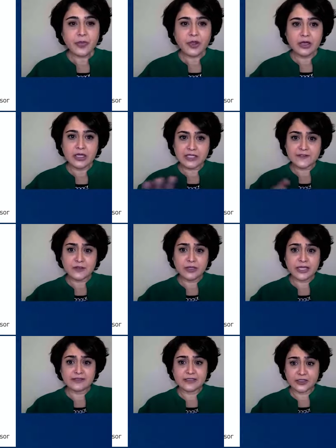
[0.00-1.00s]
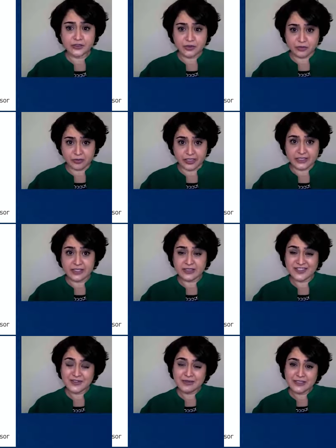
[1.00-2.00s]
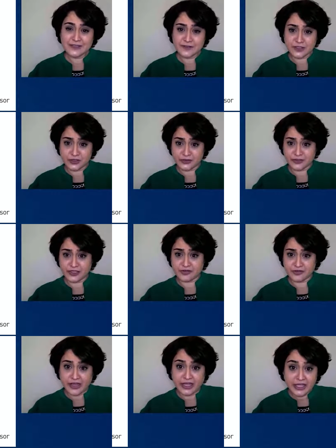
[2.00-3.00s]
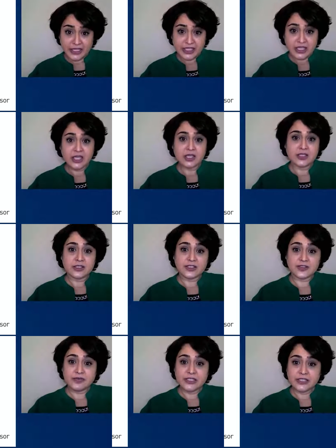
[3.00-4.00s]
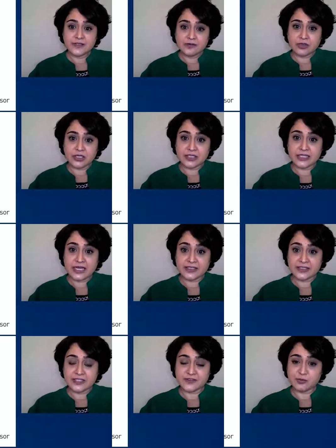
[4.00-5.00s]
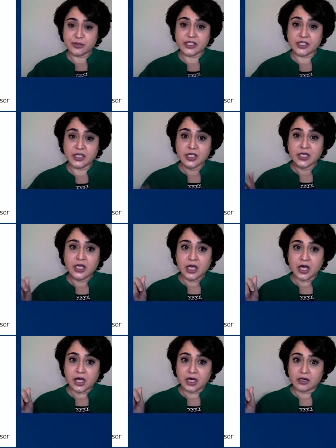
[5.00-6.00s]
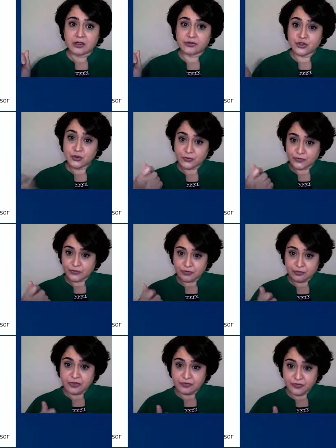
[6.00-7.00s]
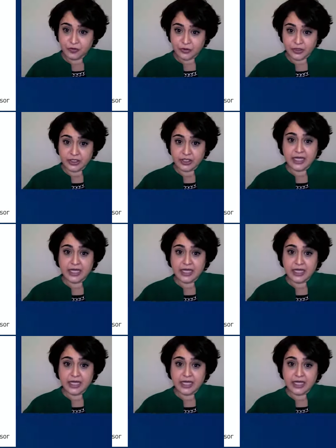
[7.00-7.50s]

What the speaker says: Let's look at another one. This one is not a fake. This one is one that has been used before.